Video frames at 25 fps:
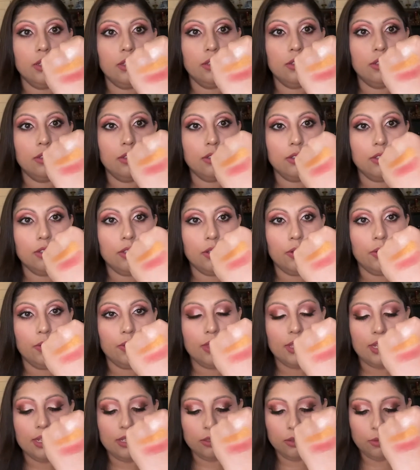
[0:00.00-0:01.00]
So
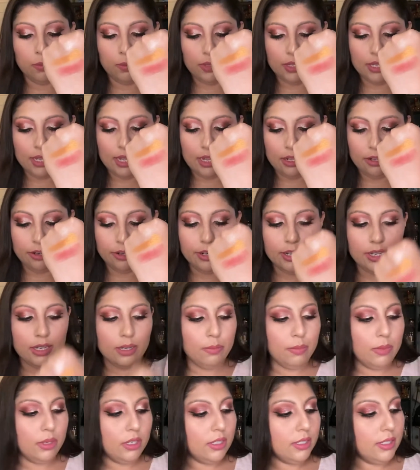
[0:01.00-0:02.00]
that's what Geller
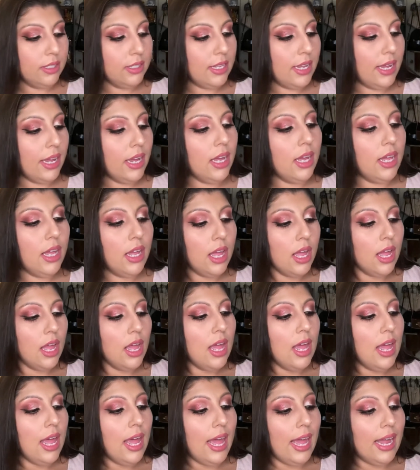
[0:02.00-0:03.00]
Cup looks like.
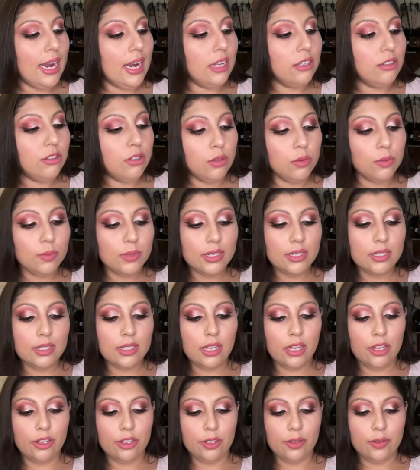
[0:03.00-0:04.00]
And I do want to
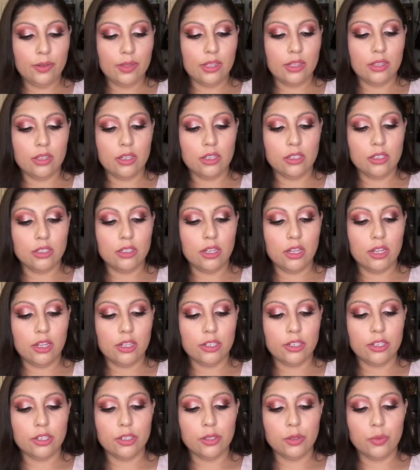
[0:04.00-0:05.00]
tell you that these
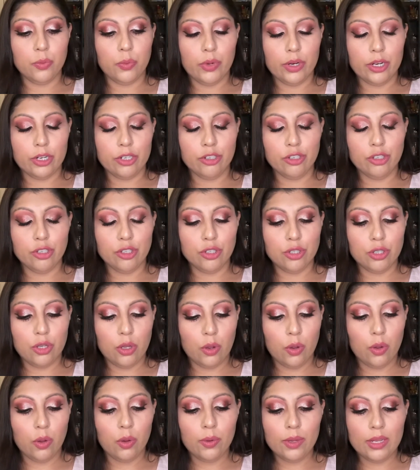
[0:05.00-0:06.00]
colors were
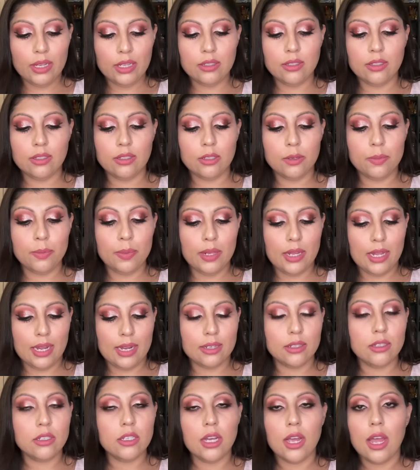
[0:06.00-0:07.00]
so easy to
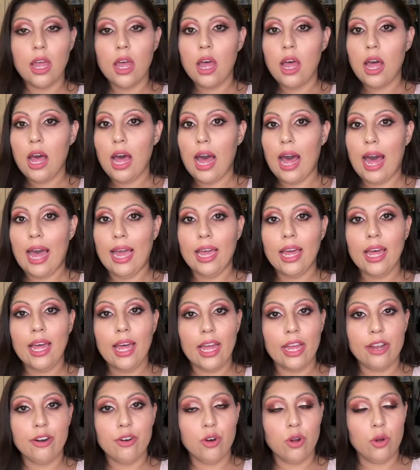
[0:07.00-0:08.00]
blend. I
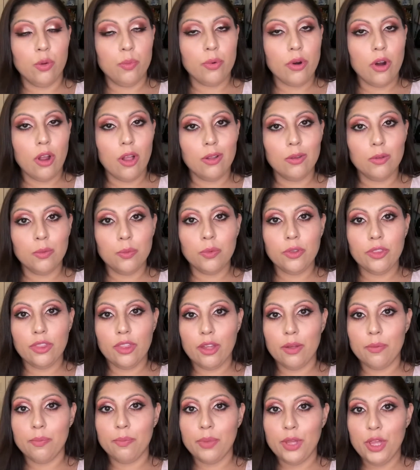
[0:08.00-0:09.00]
had no problem with
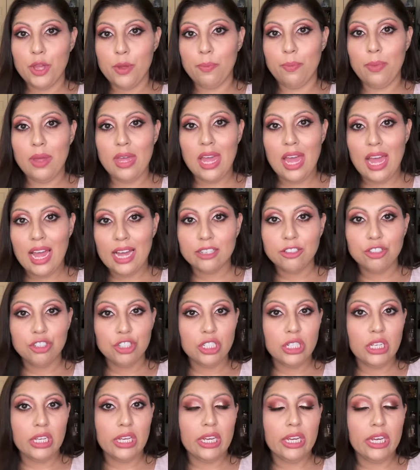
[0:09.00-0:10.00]
them being
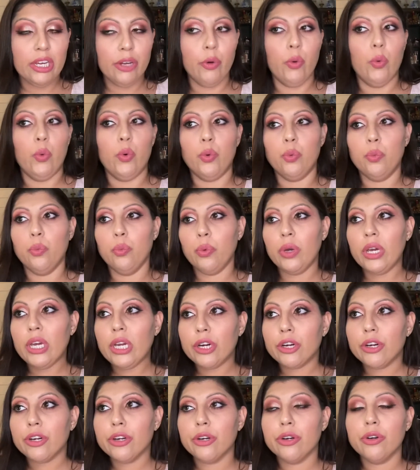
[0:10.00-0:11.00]
patchy or
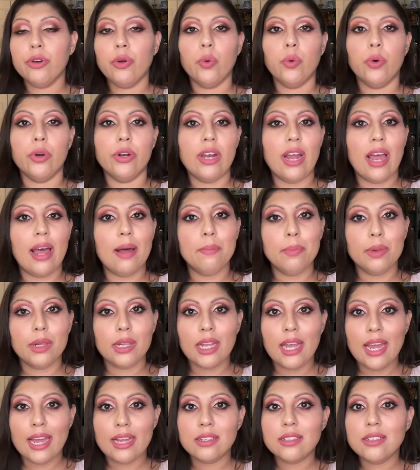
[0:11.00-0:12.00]
weird or not
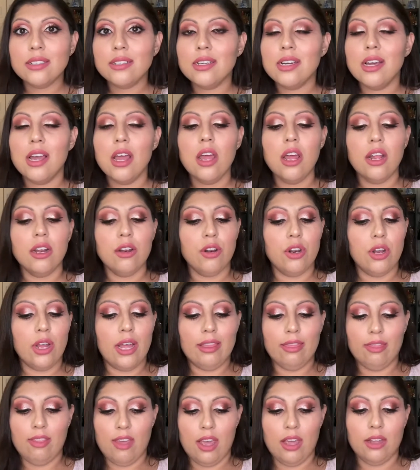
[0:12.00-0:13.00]
blend,
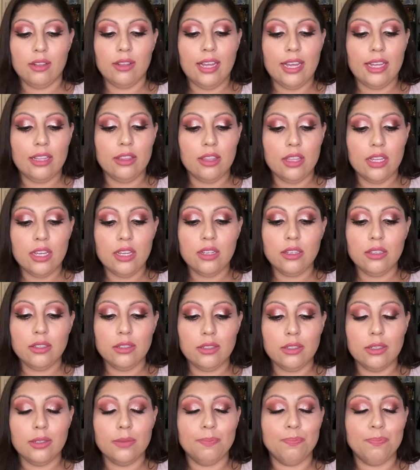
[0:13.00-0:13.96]
nothing. Like, these